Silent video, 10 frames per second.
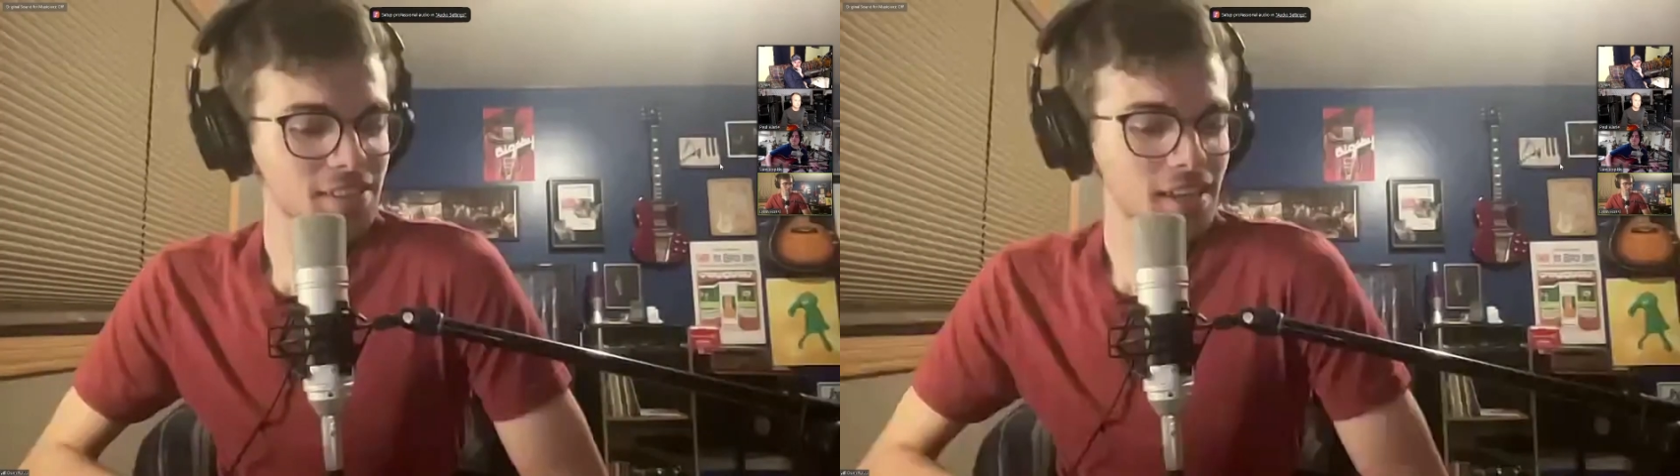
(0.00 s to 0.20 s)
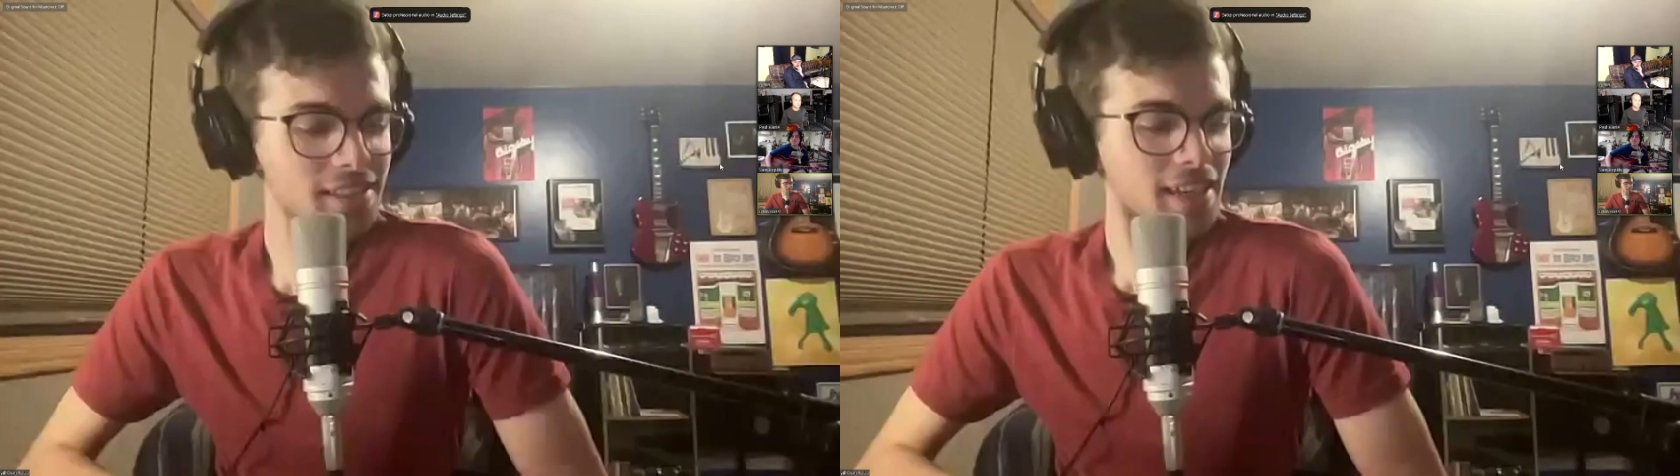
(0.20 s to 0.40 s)

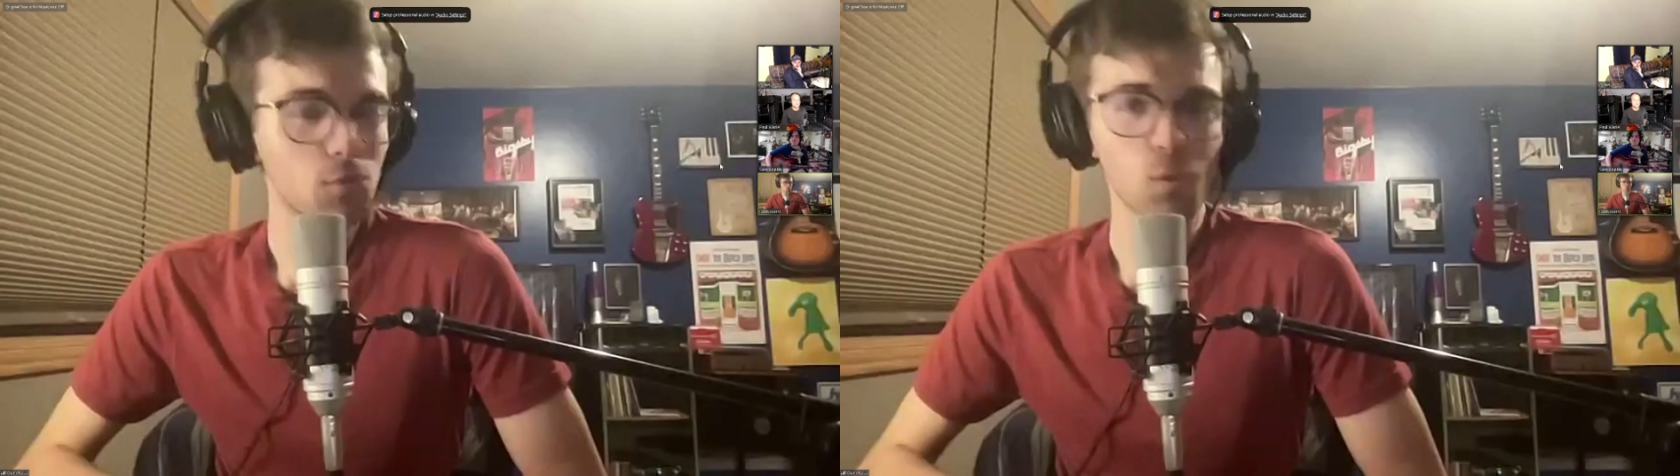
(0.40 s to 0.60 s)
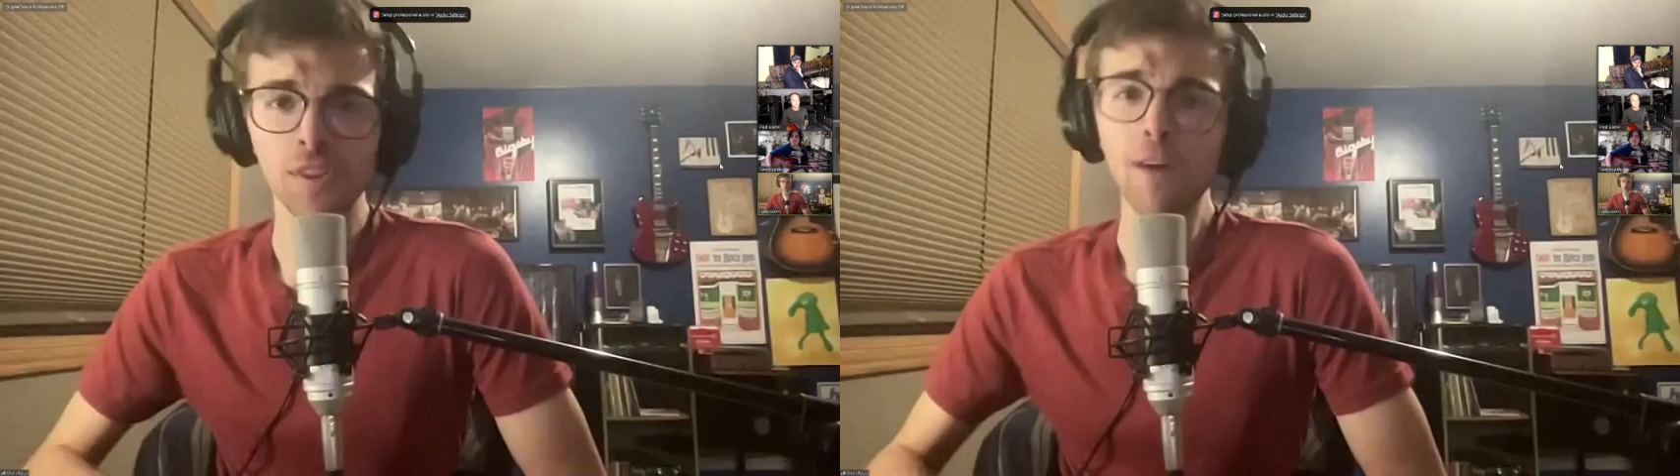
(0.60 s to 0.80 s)
again,
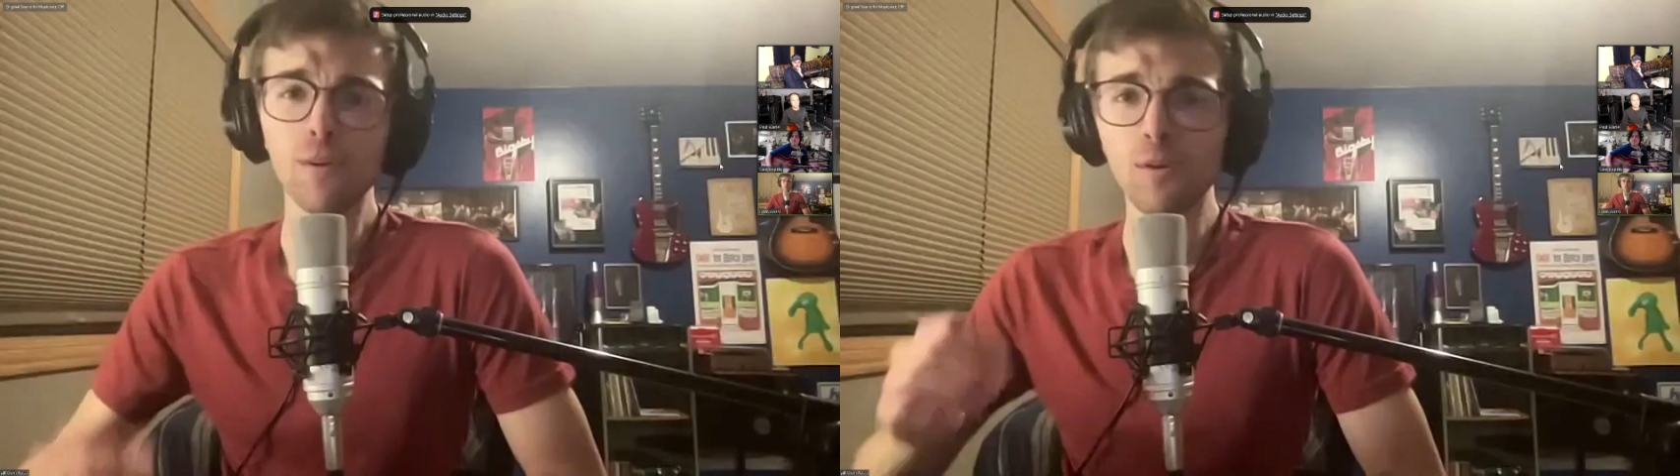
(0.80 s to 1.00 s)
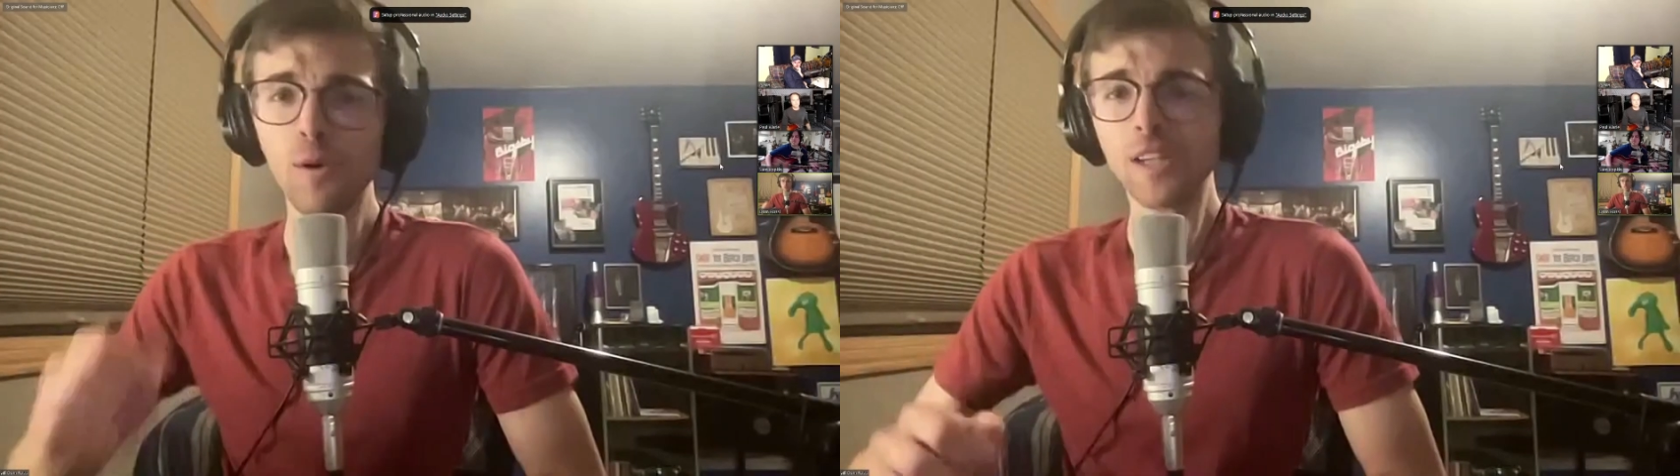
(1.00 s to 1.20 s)
without
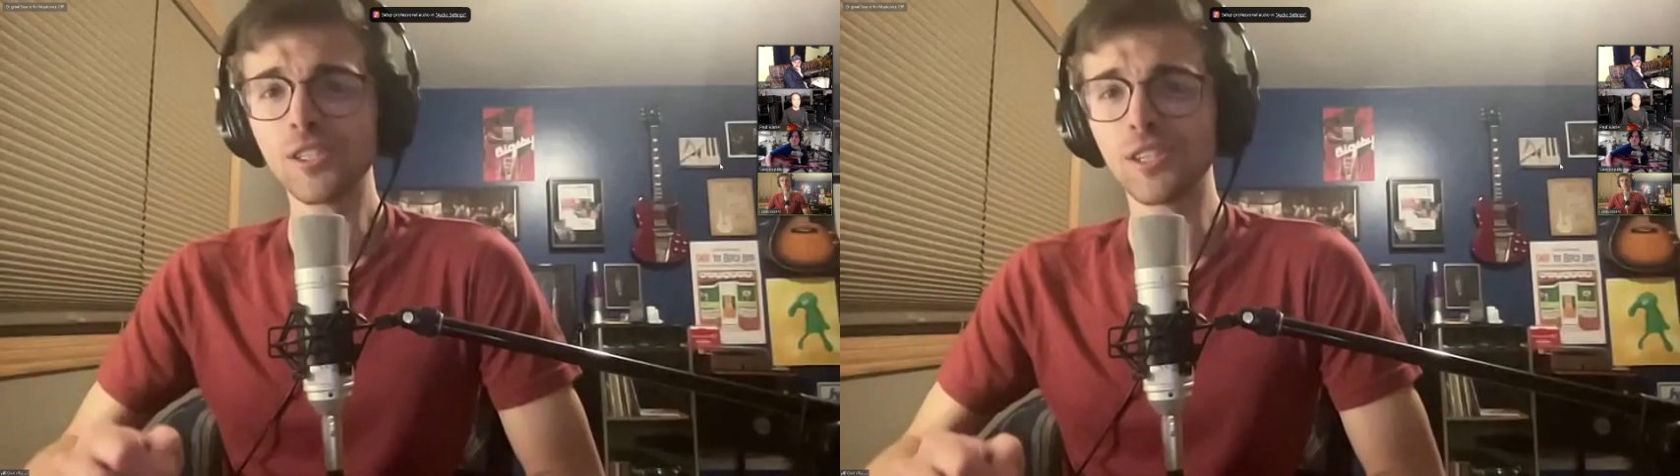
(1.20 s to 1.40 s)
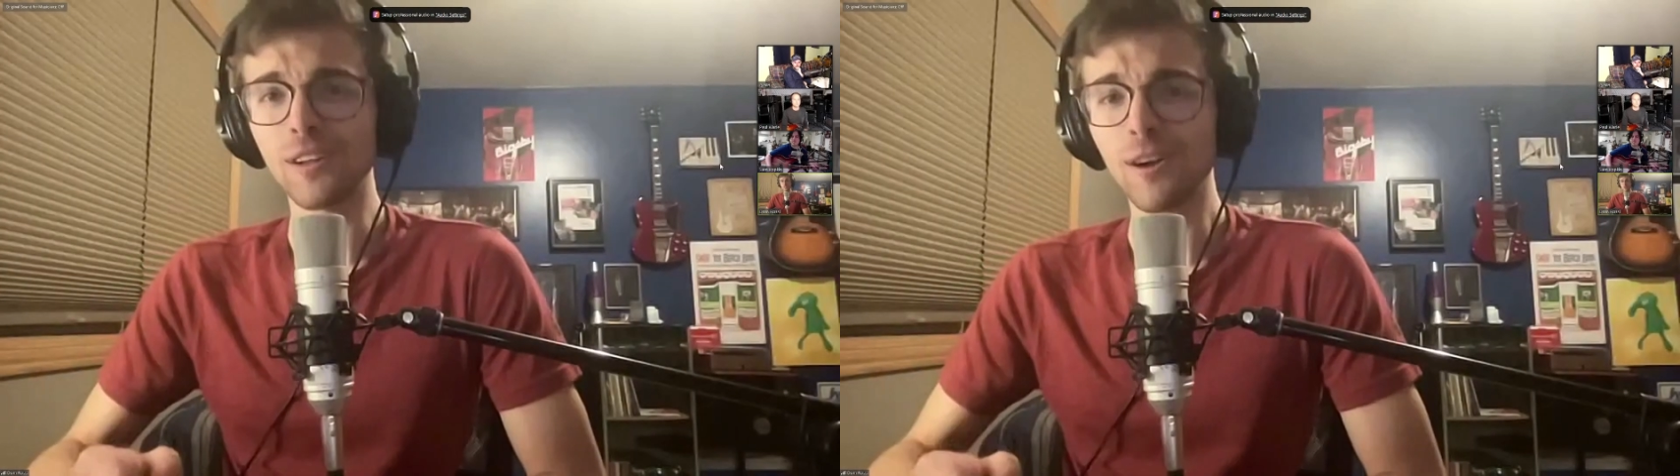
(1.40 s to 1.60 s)

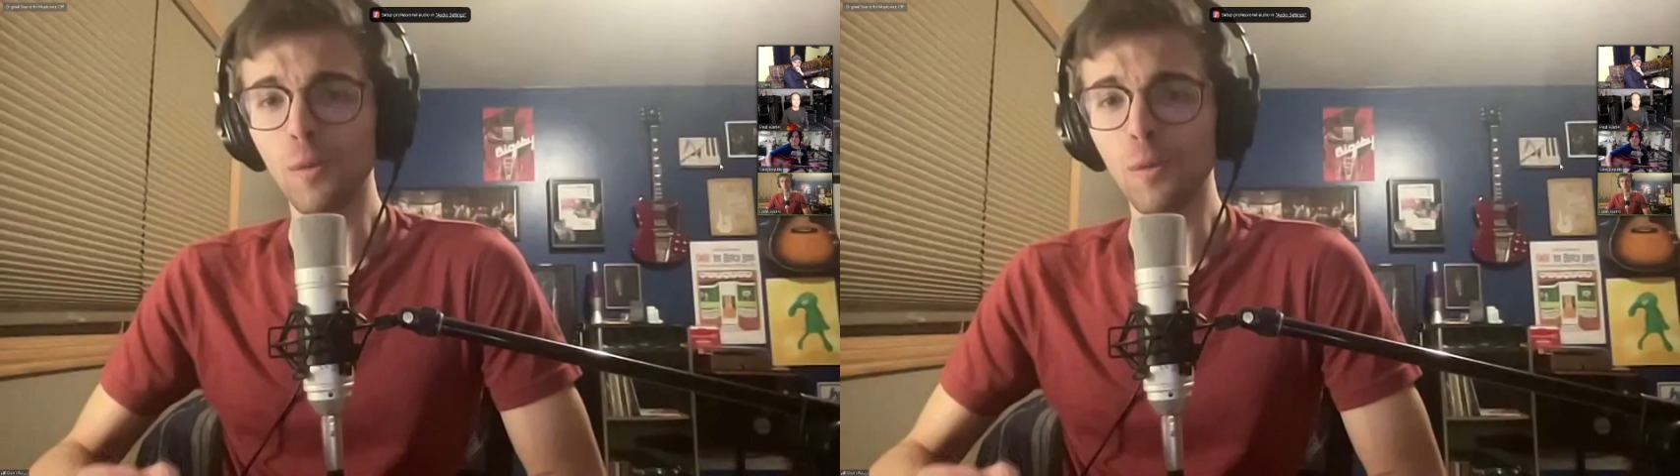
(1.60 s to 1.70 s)
question,